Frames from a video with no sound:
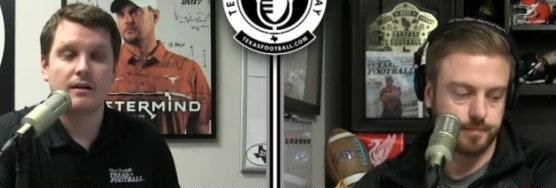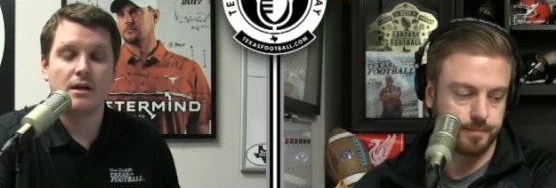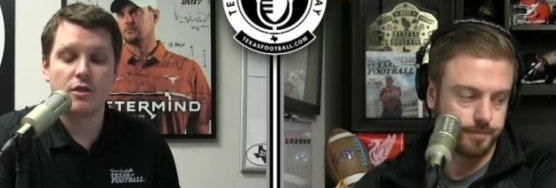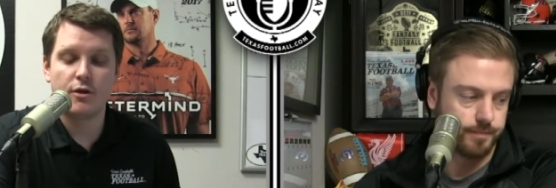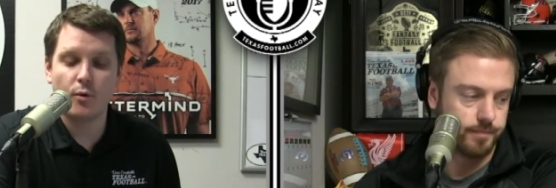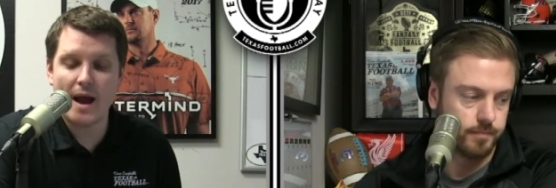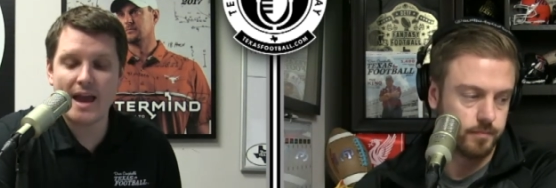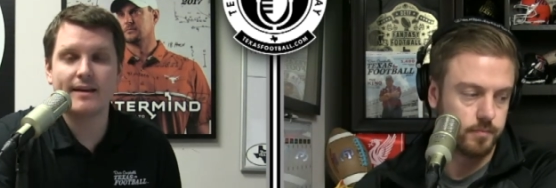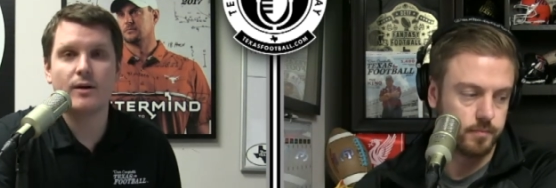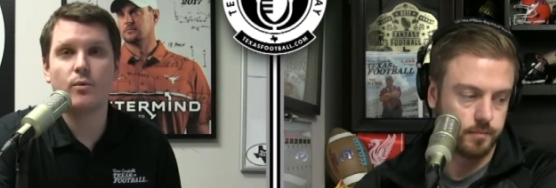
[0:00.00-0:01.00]
Speaker 1: the way
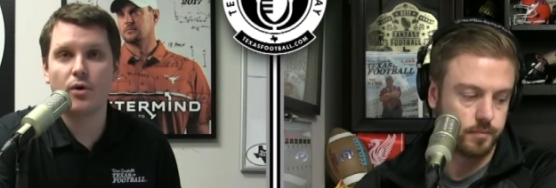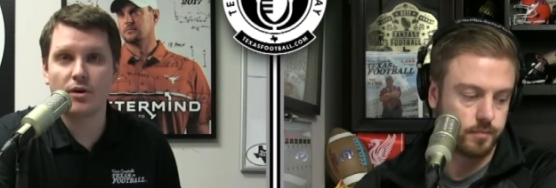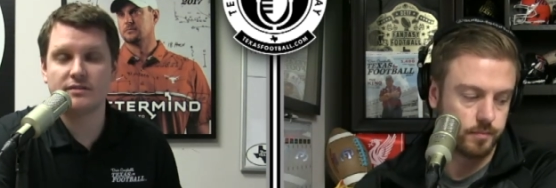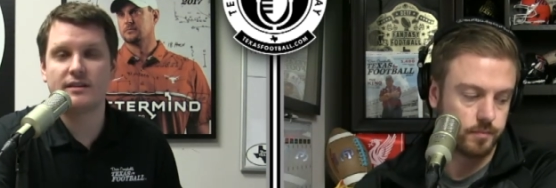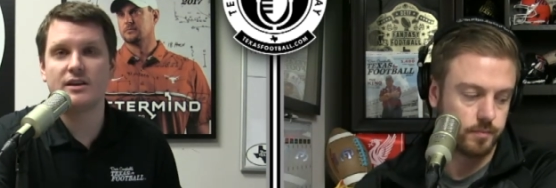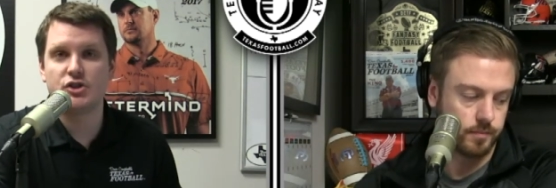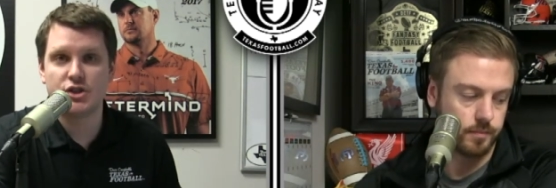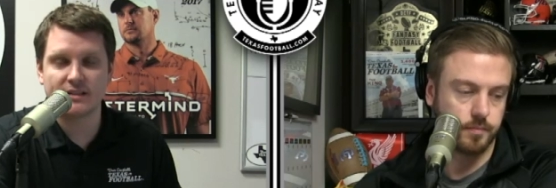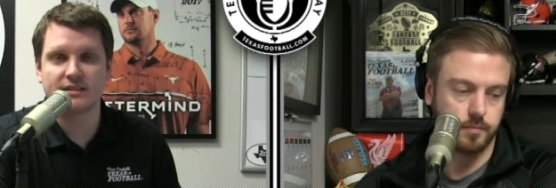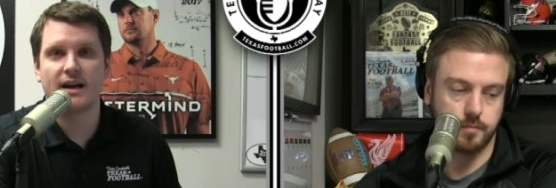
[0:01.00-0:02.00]
that it works is they
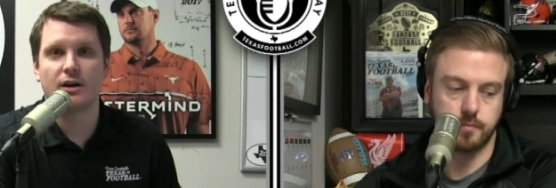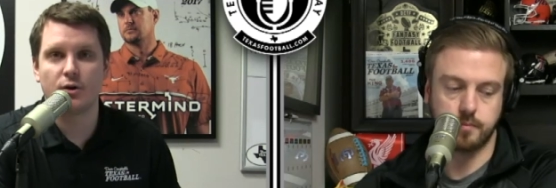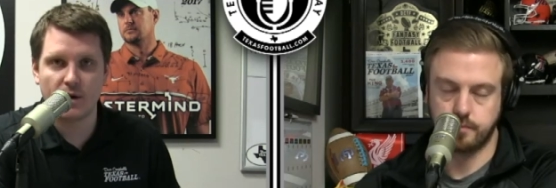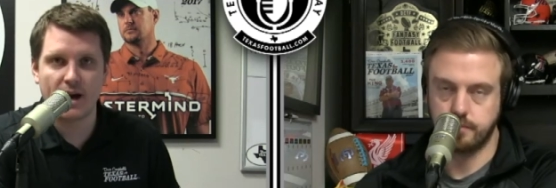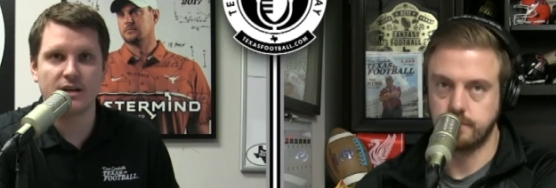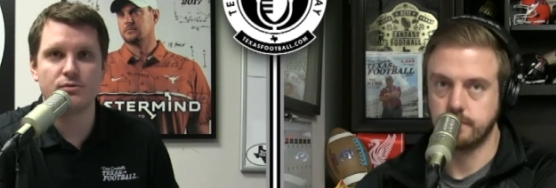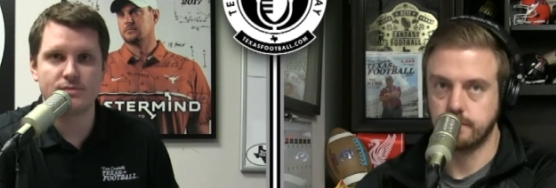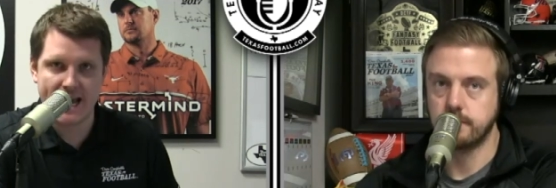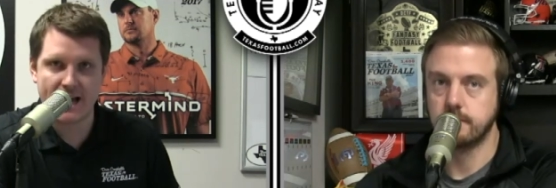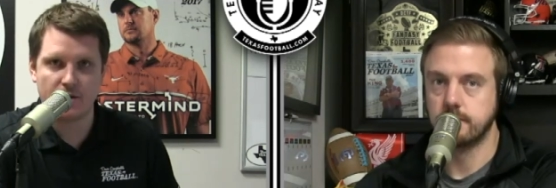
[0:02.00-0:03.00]
just kind of grind you
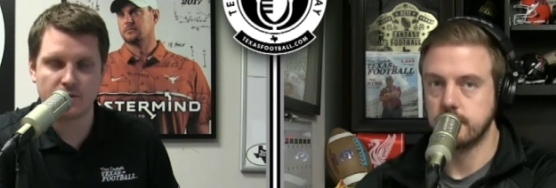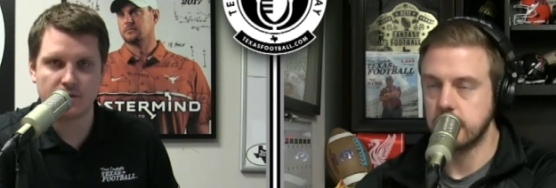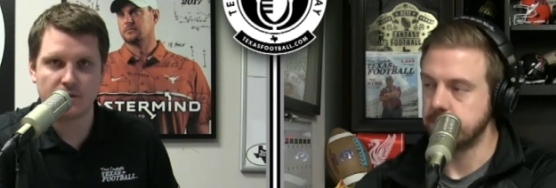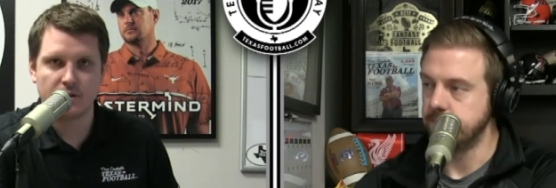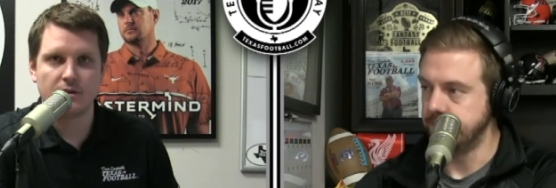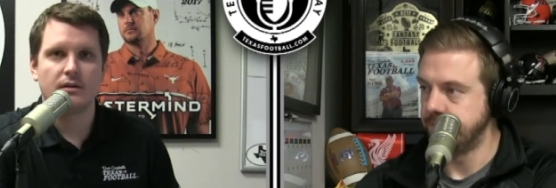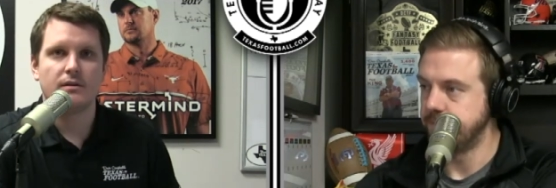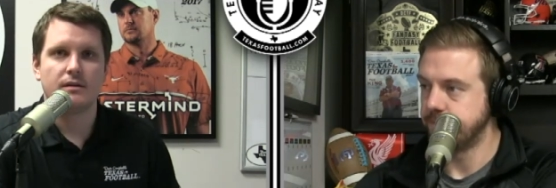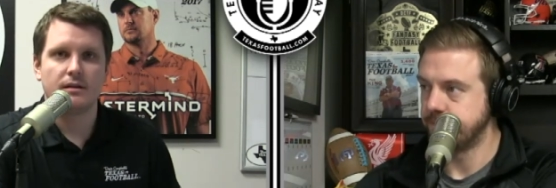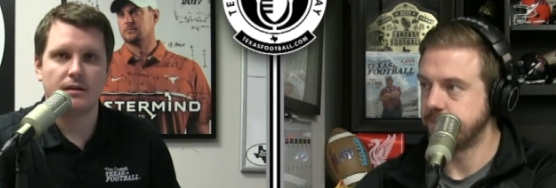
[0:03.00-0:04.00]
down. Yeah.
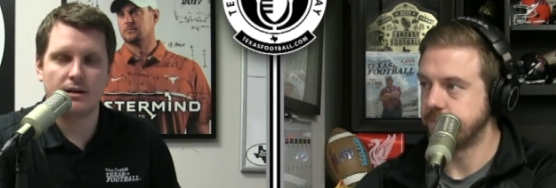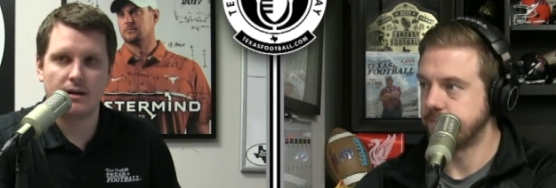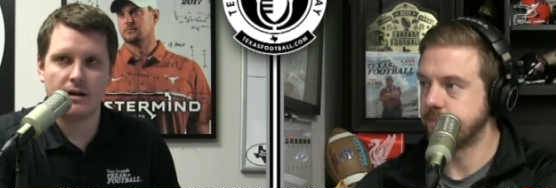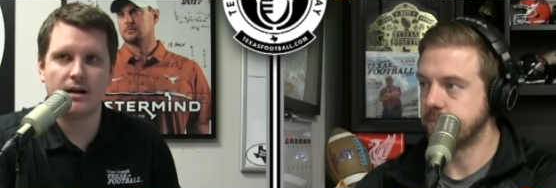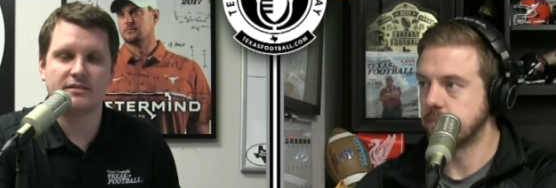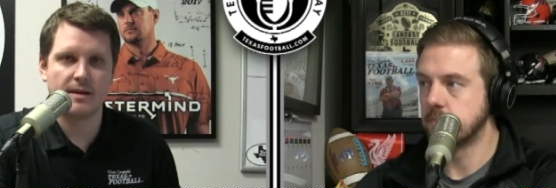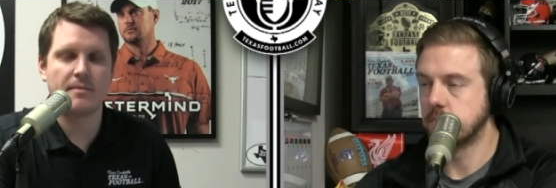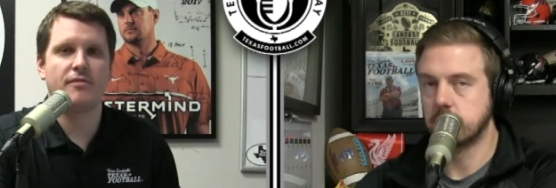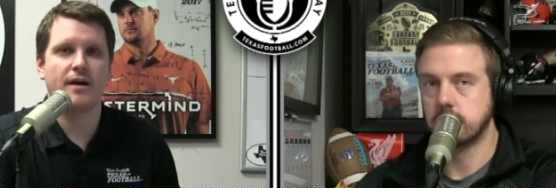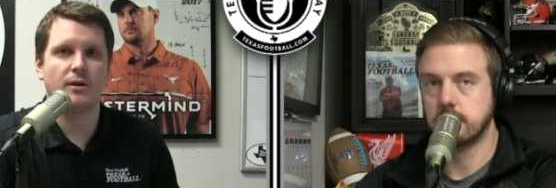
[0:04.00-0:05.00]
a
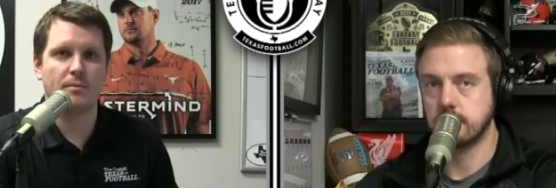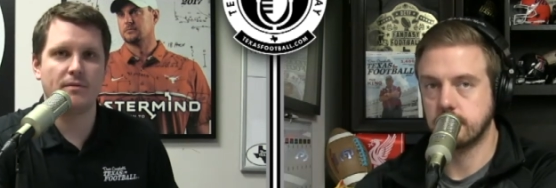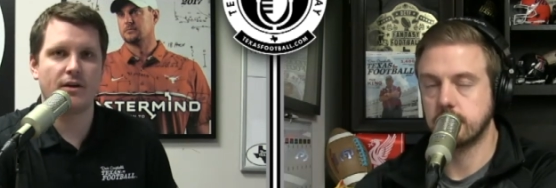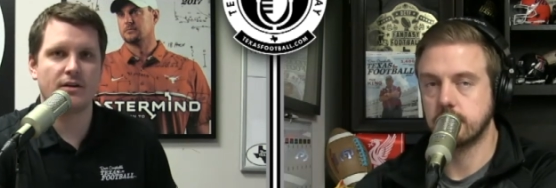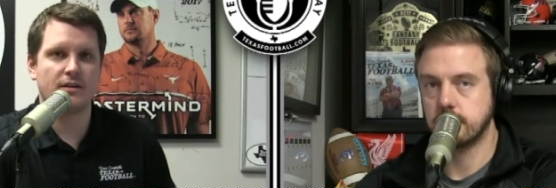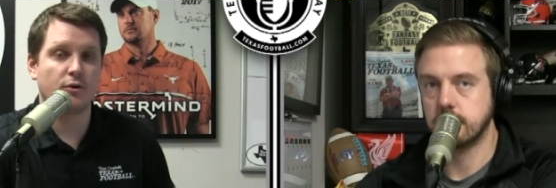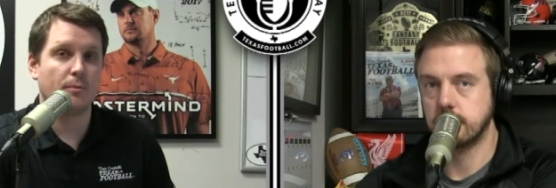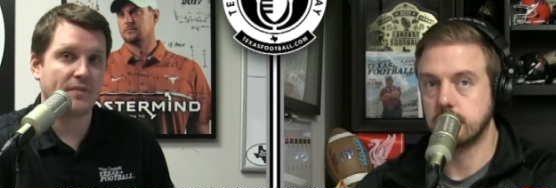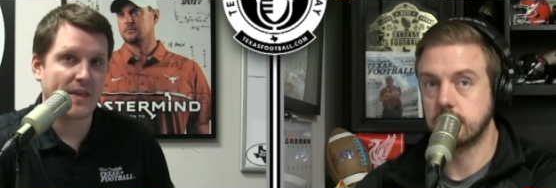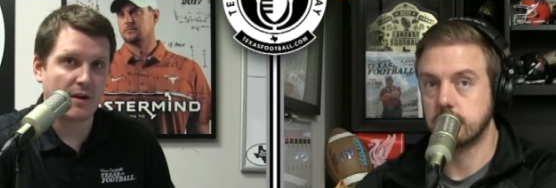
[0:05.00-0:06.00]
semifinal would be very difficult,
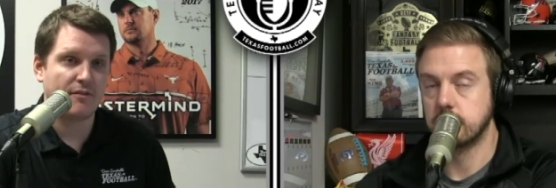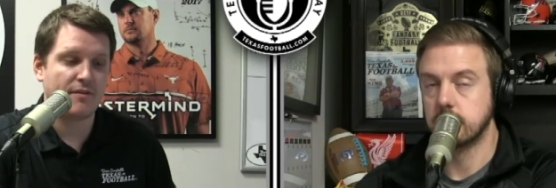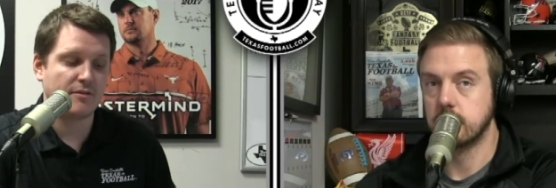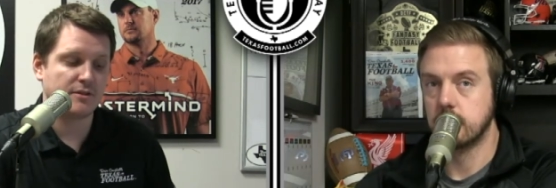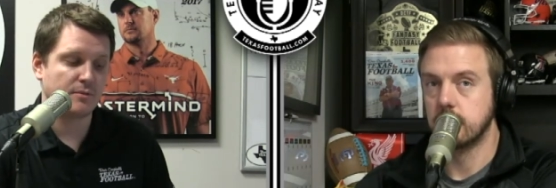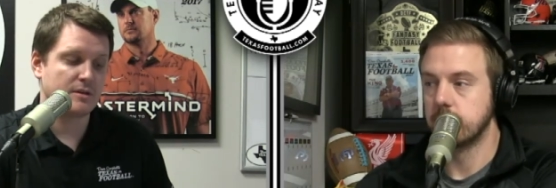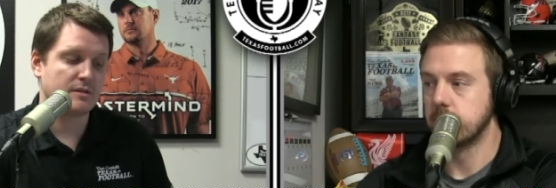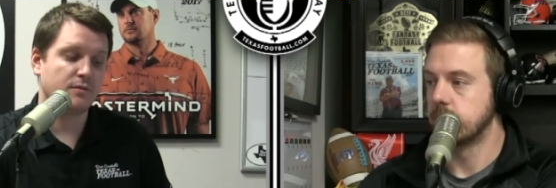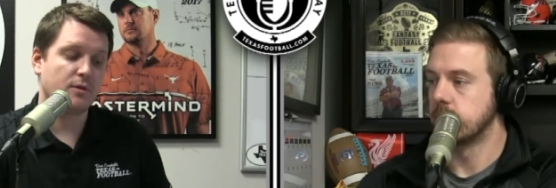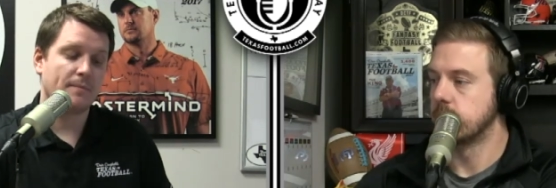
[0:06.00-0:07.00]
but they are the favorites in Region Four.